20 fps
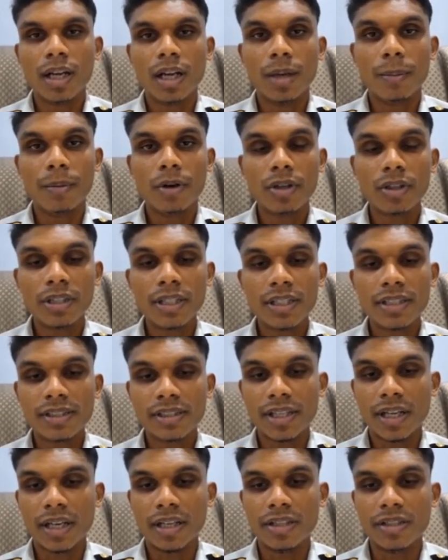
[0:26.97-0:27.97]
Among these
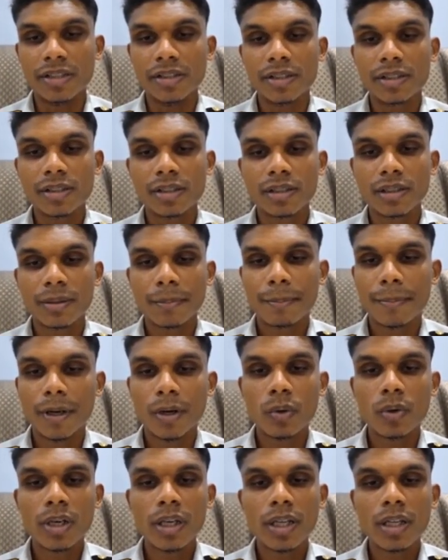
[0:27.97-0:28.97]
challenges,
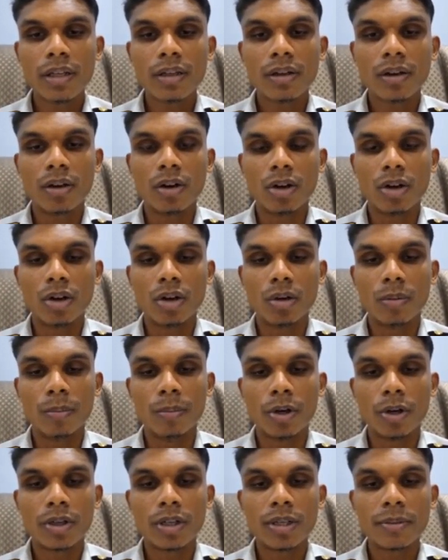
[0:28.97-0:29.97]
pounding or
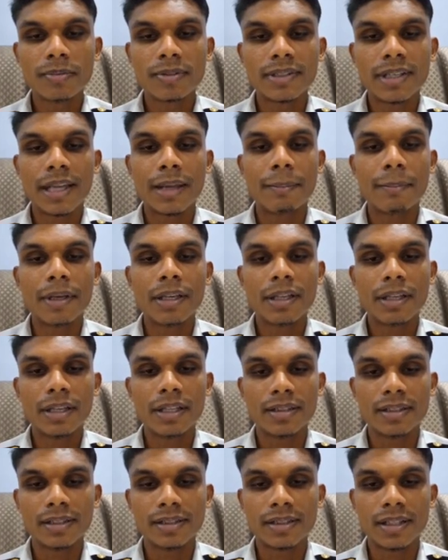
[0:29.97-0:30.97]
bottom slamming
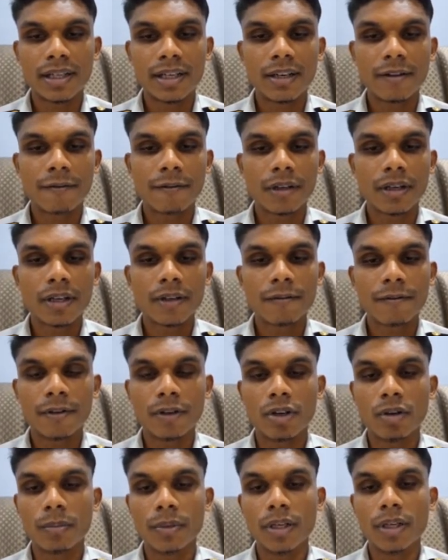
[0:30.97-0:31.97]
is a significant
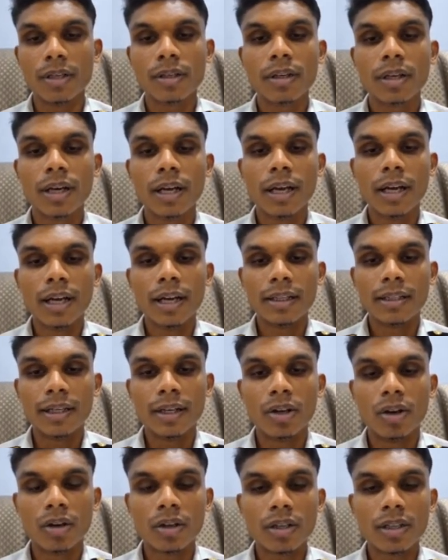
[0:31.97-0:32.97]
phenomenon
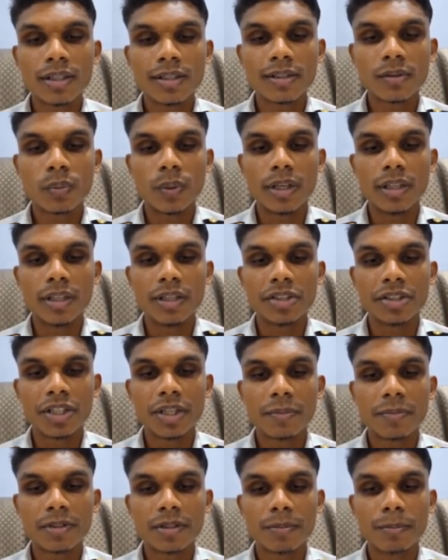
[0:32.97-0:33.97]
that occurs when the
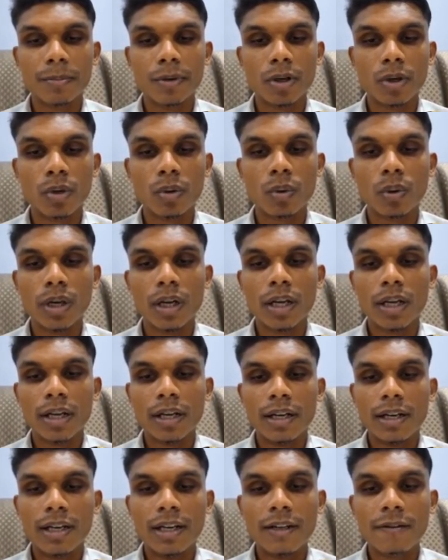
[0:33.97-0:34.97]
ship's bow
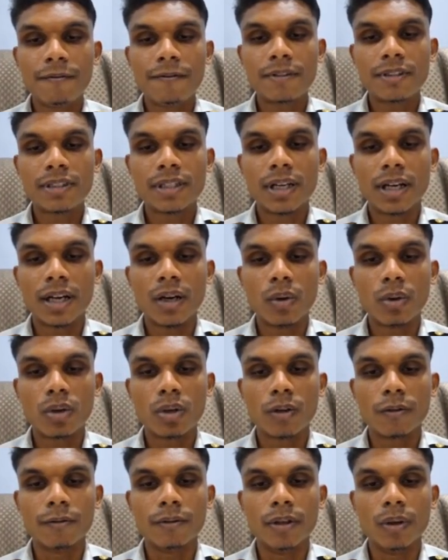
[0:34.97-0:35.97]
lifts
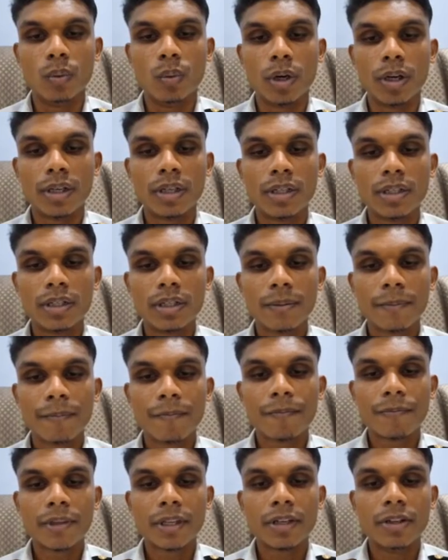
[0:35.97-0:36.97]
out of the water
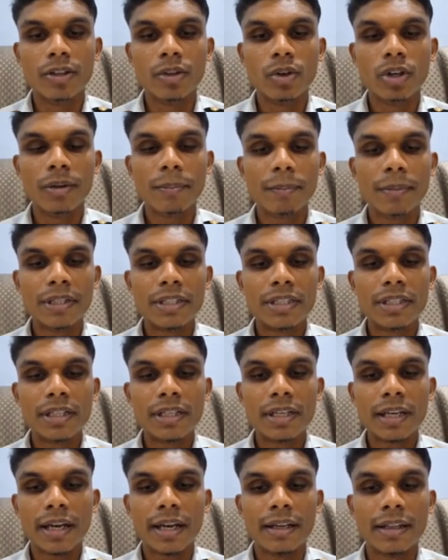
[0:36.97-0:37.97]
during
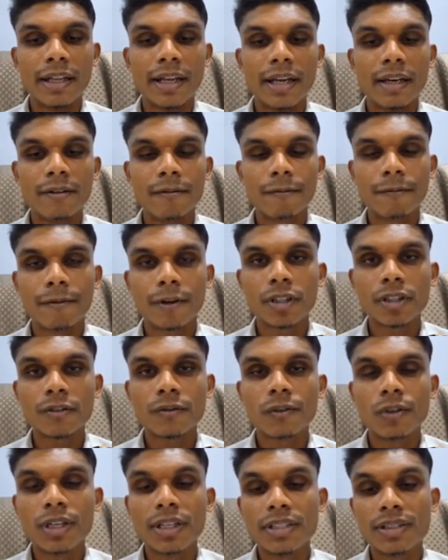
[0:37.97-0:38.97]
pitching and then
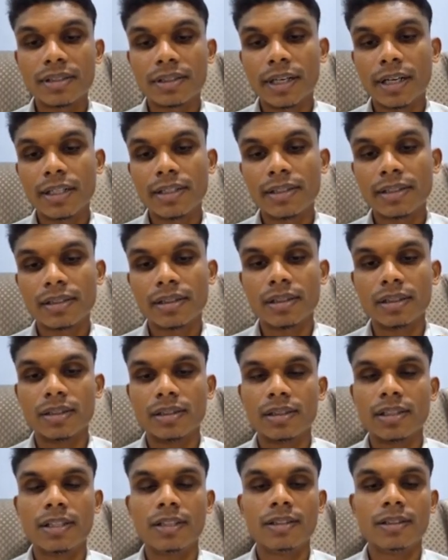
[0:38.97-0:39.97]
forcefully strikes the
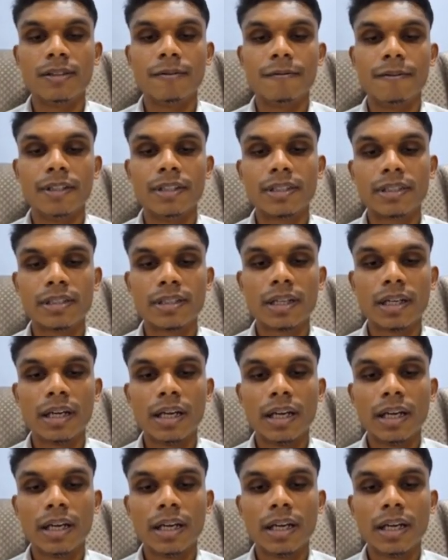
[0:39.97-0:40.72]
sea surface.